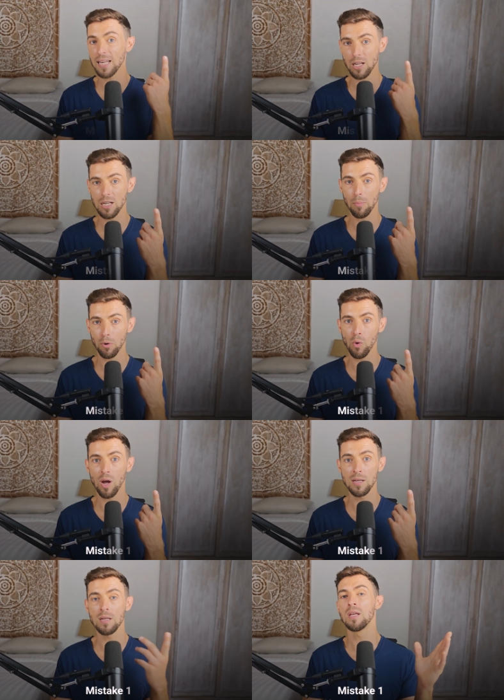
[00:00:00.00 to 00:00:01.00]
Mistake number
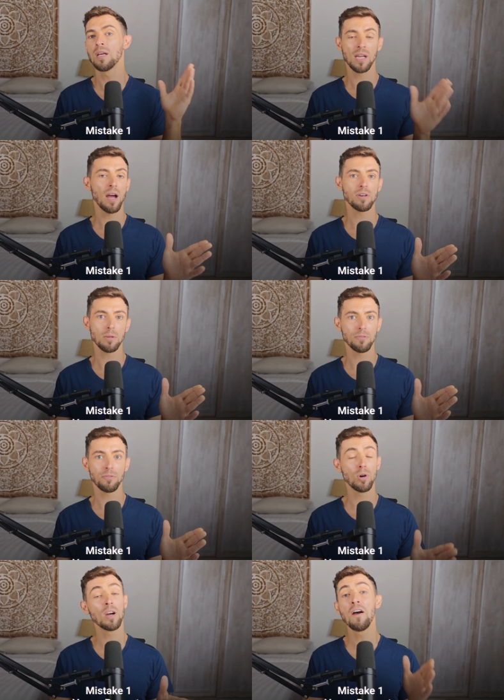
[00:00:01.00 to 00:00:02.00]
one, we covered it
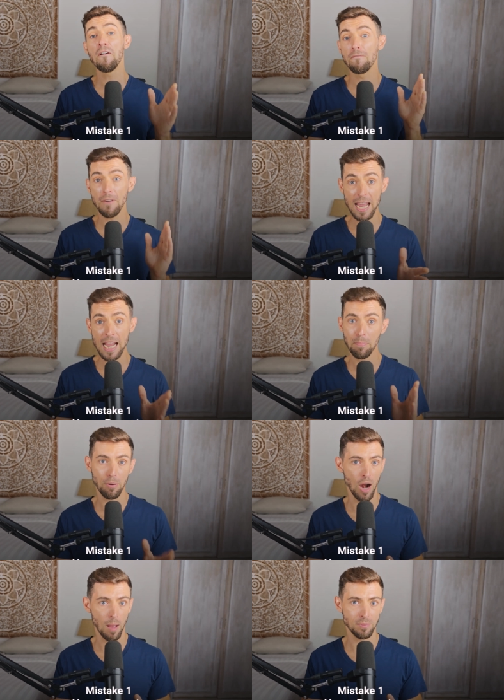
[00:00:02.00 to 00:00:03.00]
before,
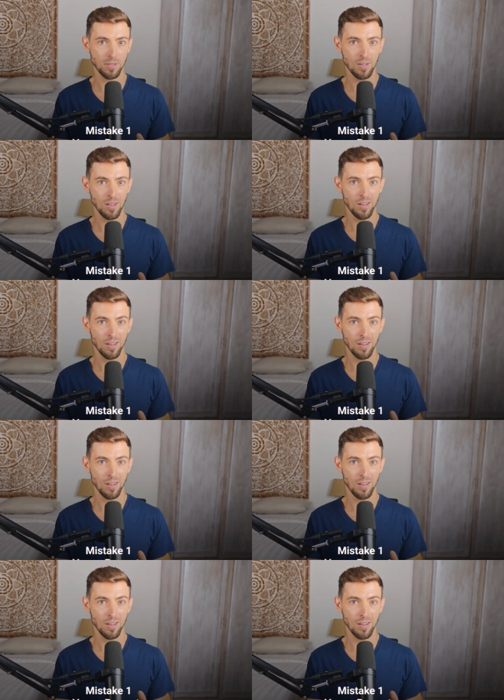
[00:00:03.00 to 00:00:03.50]
vague prompts.